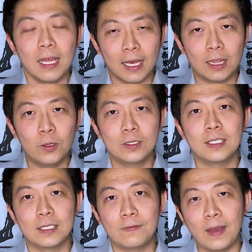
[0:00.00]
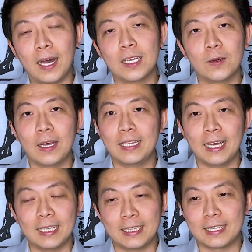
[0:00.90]
it loses in value and
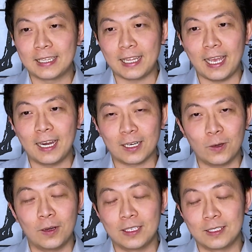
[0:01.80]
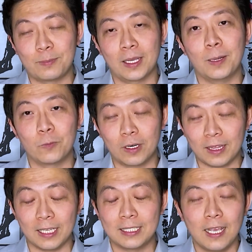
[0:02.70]
then their coins become
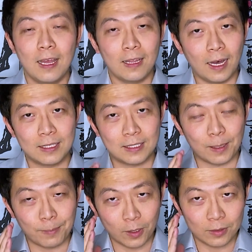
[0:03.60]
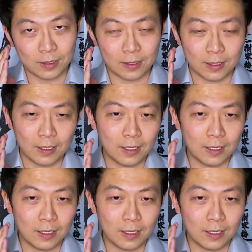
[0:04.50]
worthless. That's the most